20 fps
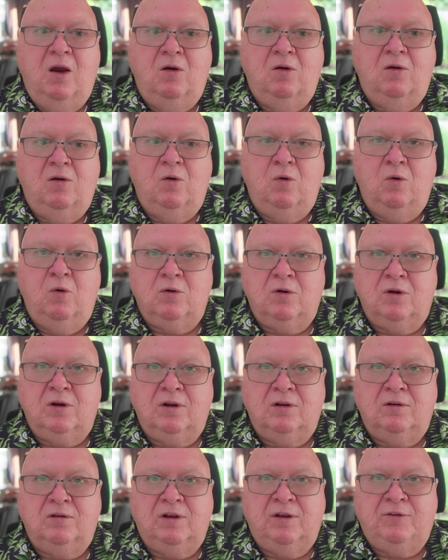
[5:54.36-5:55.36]

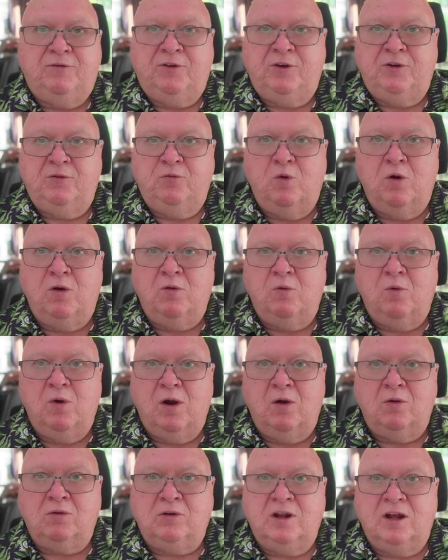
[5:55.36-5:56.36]
Or if you want
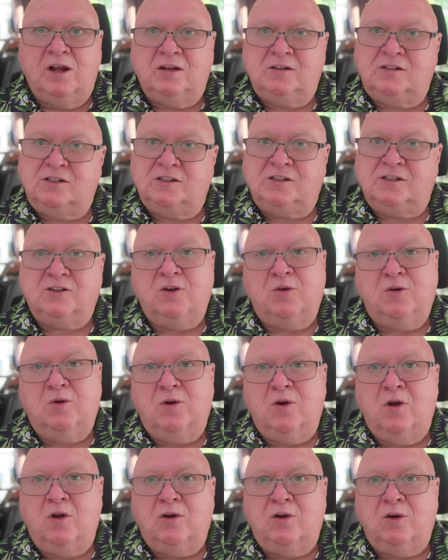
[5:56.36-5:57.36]
well done, just throw it
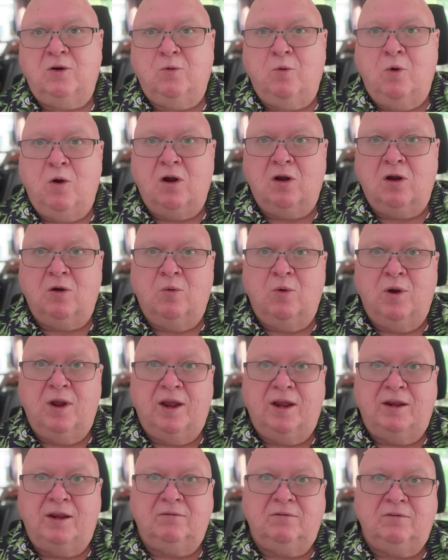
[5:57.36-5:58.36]
on there, walk
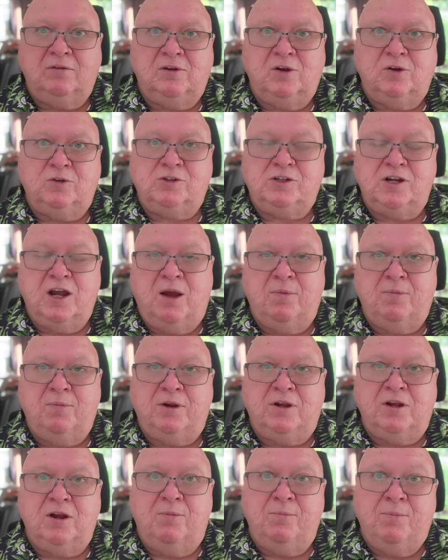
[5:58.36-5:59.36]
away, go shop and
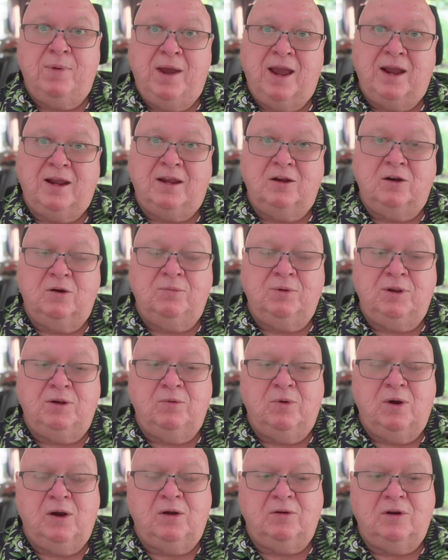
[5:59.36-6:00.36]
come back, it'll be
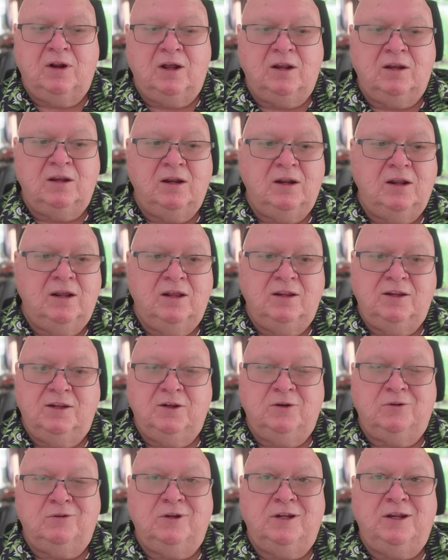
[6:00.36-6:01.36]
well done. You
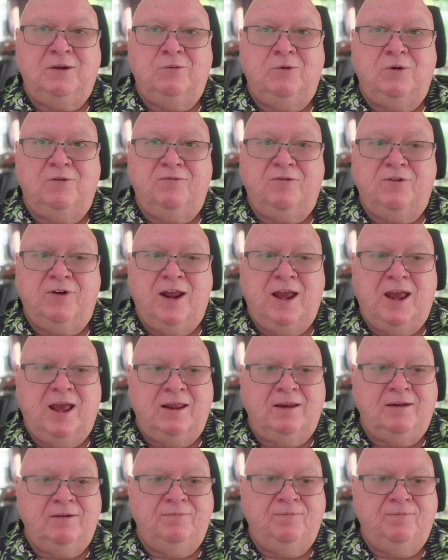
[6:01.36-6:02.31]
don't need one for that.